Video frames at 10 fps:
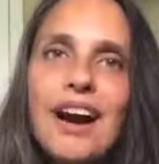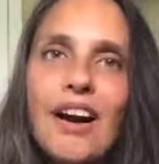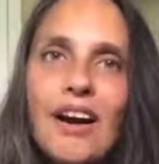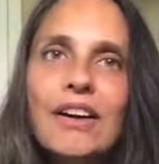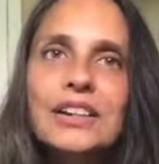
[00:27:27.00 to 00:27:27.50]

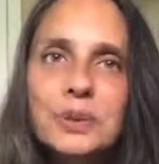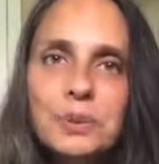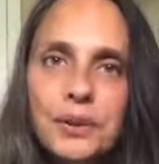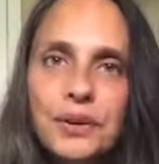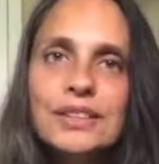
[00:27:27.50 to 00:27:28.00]
our
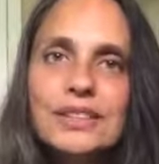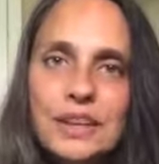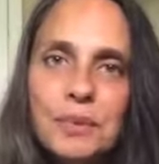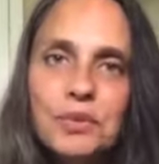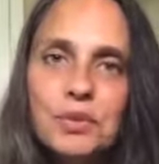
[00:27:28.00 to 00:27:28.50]
experience
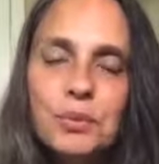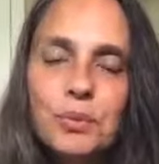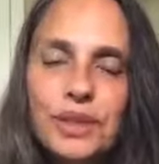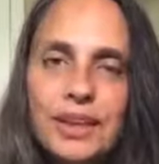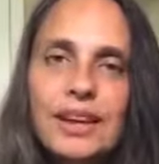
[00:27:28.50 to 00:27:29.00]
comes from
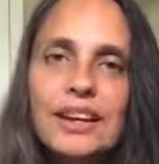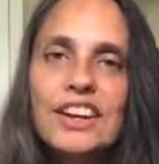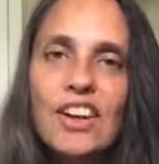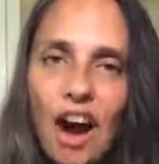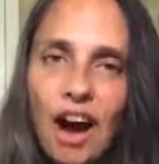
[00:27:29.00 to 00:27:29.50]
within
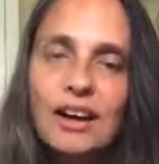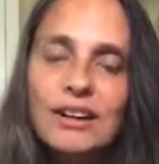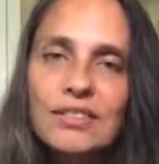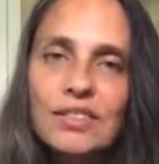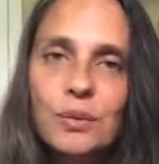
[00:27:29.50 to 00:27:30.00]
and not
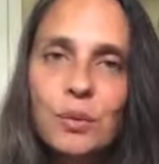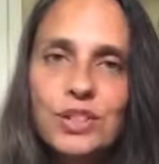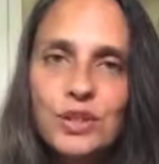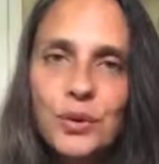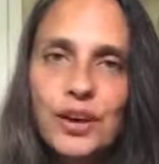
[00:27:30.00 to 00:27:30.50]
from
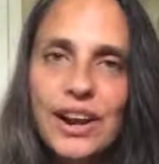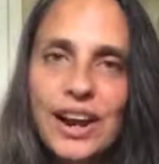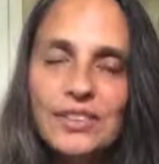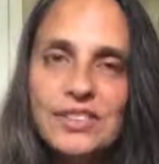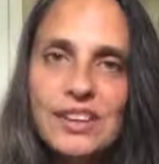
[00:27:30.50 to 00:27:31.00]
what's going on
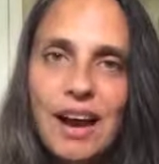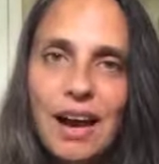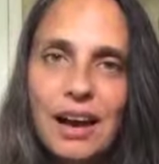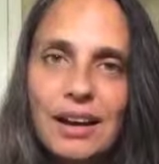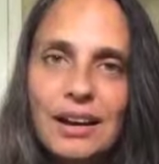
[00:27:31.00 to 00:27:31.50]

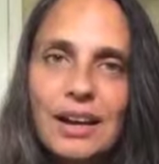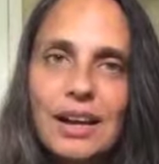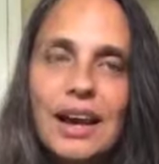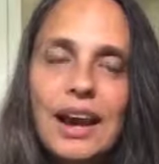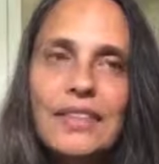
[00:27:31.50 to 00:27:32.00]
outside,
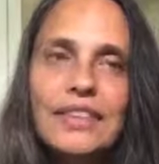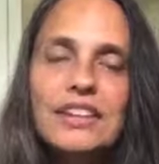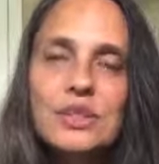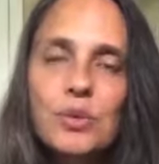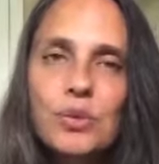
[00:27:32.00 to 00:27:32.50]
and that
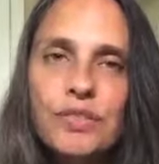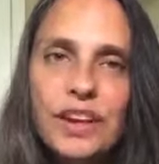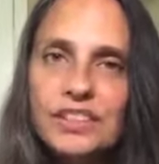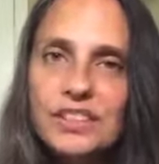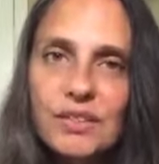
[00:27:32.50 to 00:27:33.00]
it's a
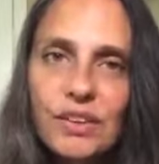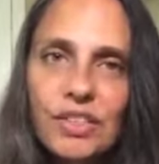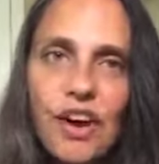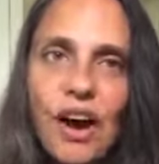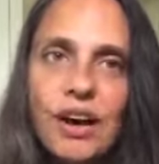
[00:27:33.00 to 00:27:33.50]
reflection of our
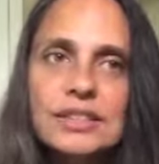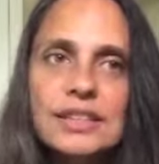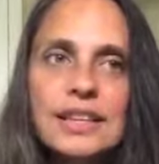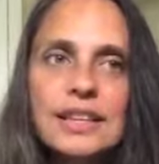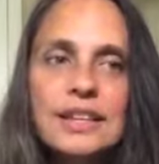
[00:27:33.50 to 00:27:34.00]
thoughts,
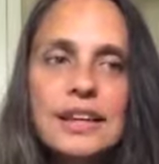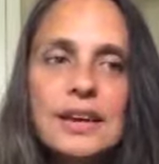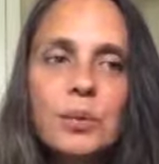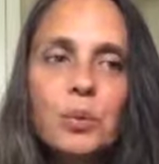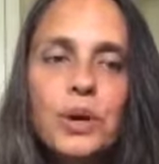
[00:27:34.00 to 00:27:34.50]
and that
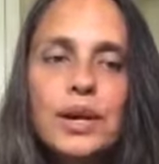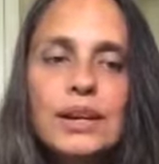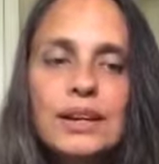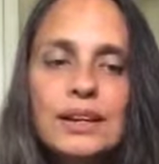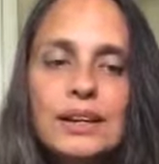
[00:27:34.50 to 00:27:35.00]
we
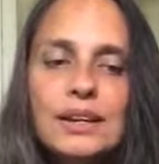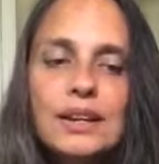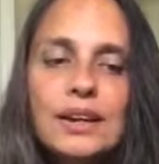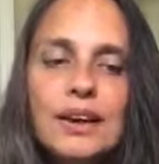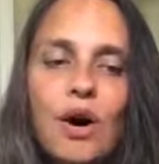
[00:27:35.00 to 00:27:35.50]
can
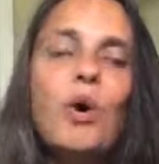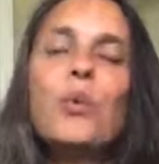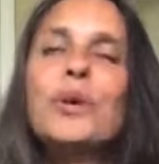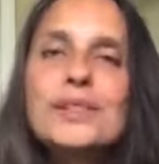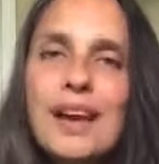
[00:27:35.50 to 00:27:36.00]

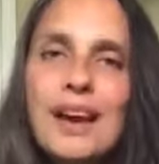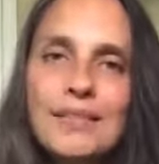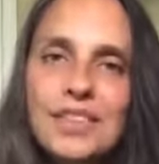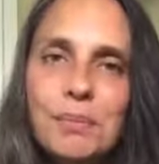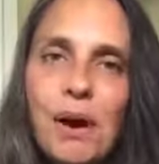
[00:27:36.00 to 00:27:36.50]
always
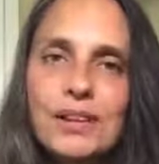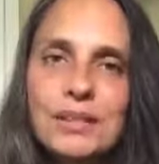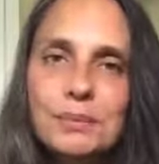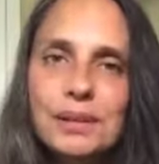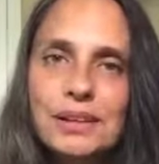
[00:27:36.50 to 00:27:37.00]
have the
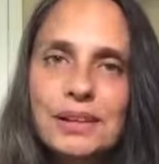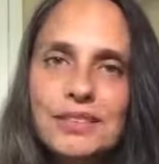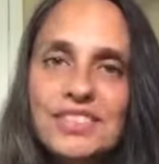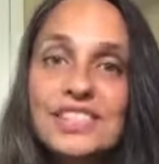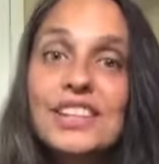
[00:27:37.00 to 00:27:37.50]
possibility
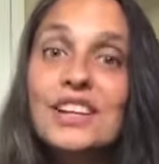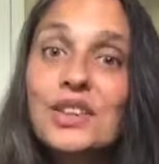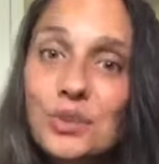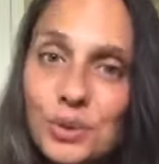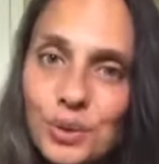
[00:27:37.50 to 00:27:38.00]
of seeing
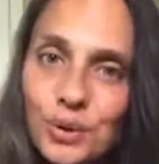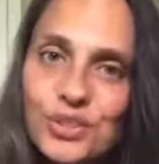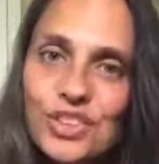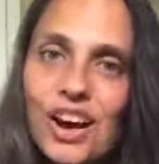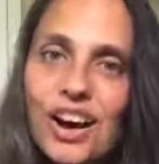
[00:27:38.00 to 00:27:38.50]
through
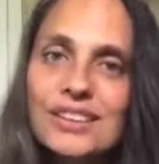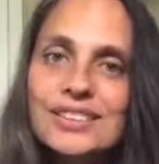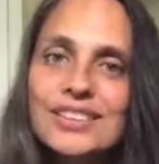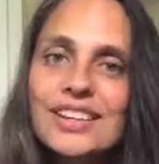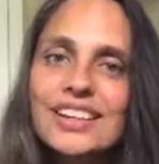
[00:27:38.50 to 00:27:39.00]
those
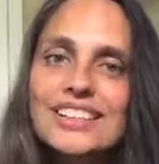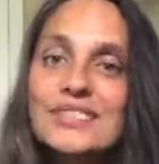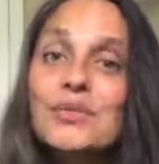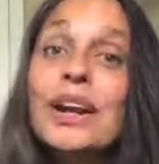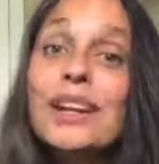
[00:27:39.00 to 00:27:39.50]
thoughts,
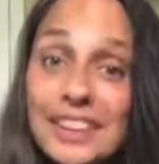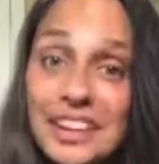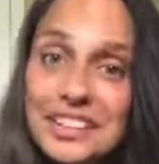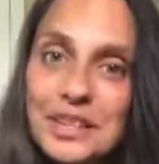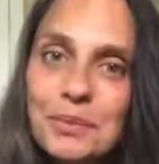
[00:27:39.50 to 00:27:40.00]

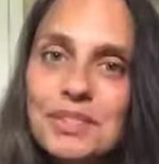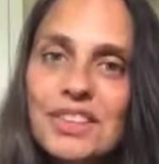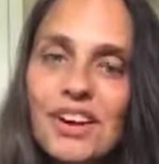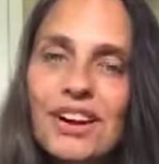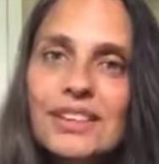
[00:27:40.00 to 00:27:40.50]
recognizing those
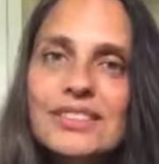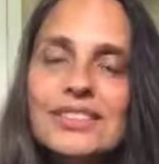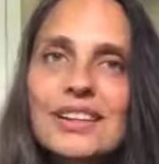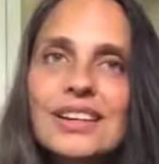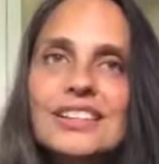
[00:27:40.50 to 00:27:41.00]
thoughts,
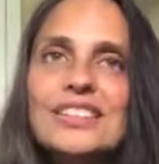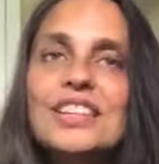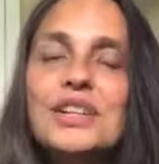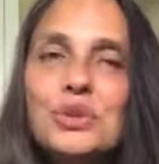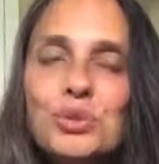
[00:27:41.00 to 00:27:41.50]

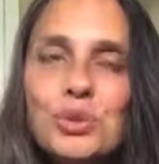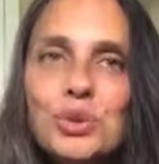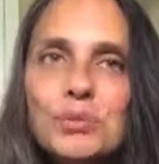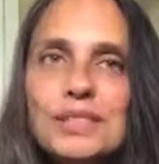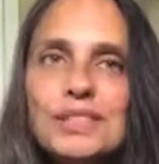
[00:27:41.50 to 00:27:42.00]
seeing through
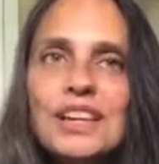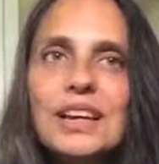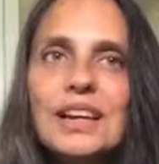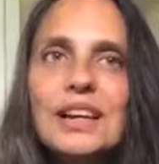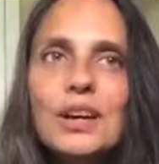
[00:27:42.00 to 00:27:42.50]
them to
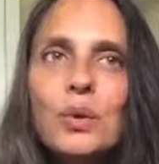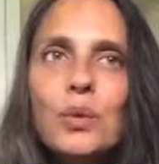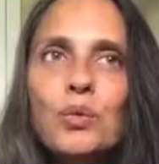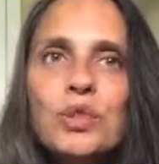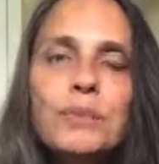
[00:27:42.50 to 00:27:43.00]
seeing
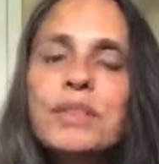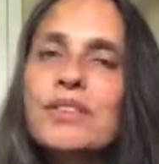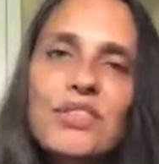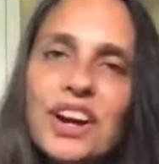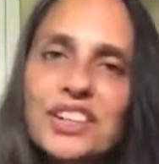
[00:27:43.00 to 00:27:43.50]
something
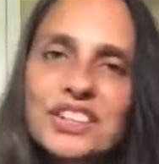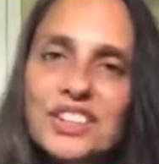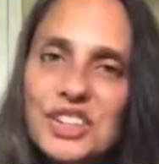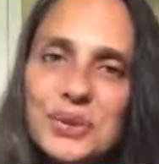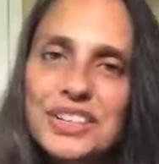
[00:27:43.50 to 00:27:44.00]
fresh
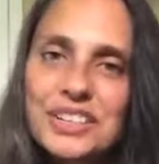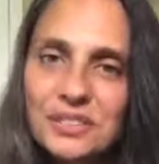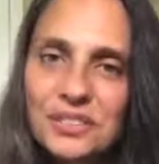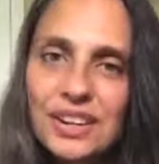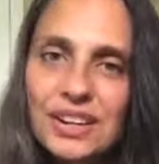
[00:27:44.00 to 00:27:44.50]
and new and
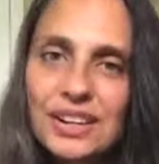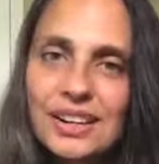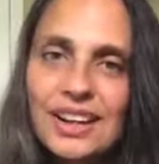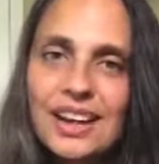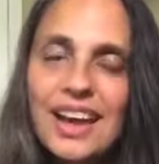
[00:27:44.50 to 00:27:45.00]
different.
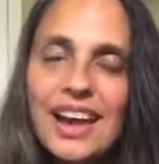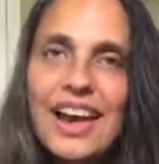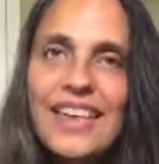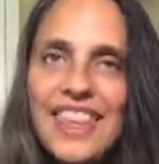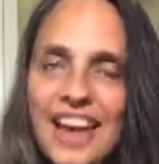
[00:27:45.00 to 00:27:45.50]

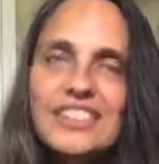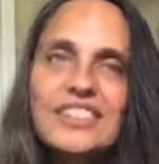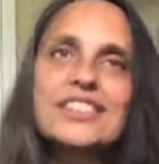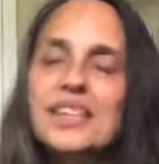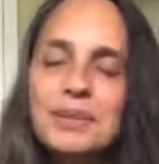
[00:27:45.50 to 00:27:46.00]
And that
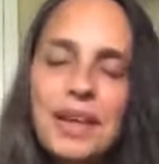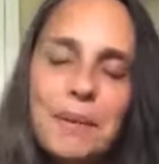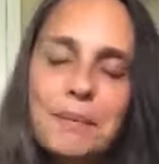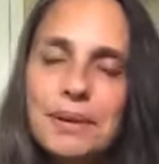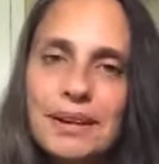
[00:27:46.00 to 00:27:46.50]
just keeps
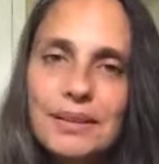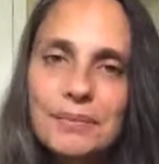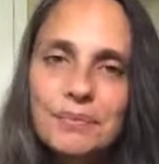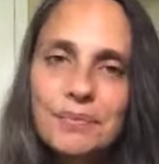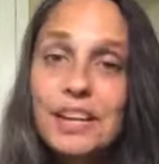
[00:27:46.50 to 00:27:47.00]
happening.
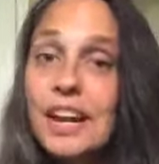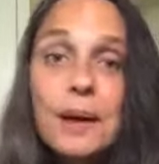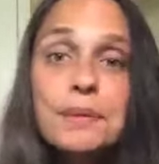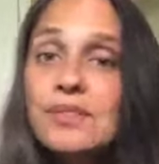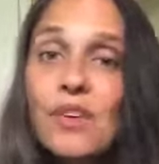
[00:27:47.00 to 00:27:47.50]
And it
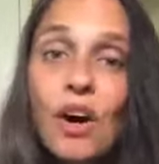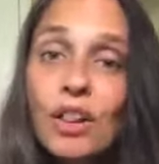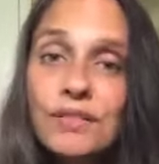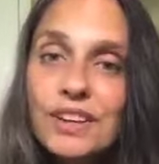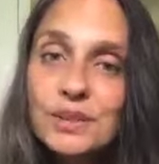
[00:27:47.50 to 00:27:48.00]
happens for all
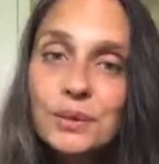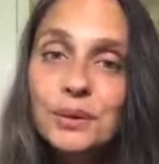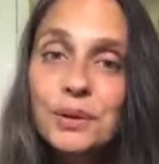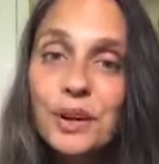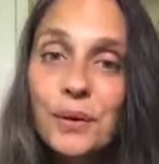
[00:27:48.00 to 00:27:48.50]
of us, whether
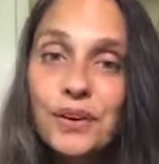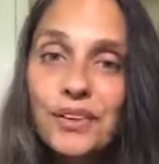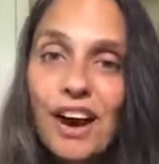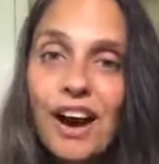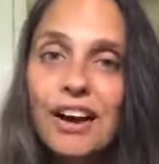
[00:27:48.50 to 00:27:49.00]
we know it or
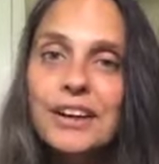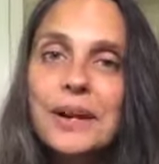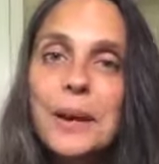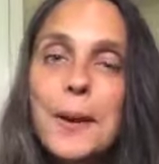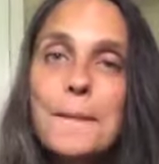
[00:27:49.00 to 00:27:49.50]
not,
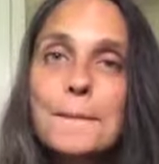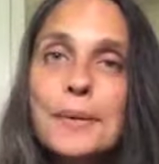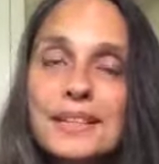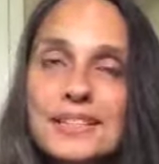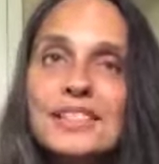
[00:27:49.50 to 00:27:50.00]

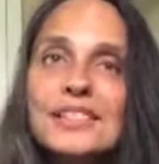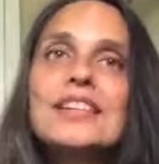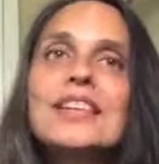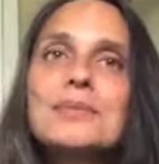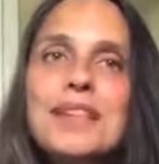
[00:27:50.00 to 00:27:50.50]
but it just
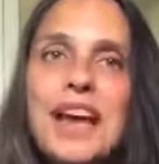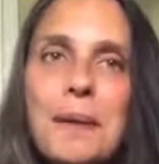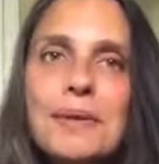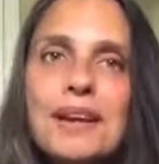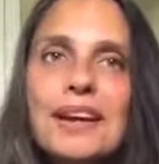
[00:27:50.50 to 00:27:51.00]
keeps
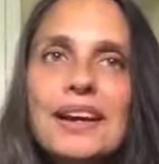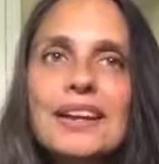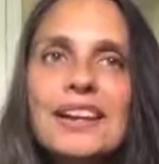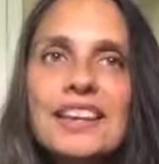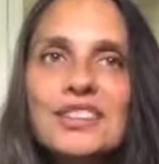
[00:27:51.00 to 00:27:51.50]
happening.
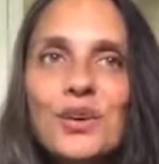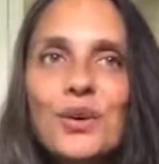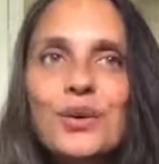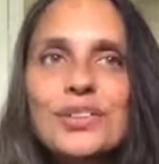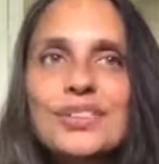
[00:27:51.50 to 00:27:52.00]
And so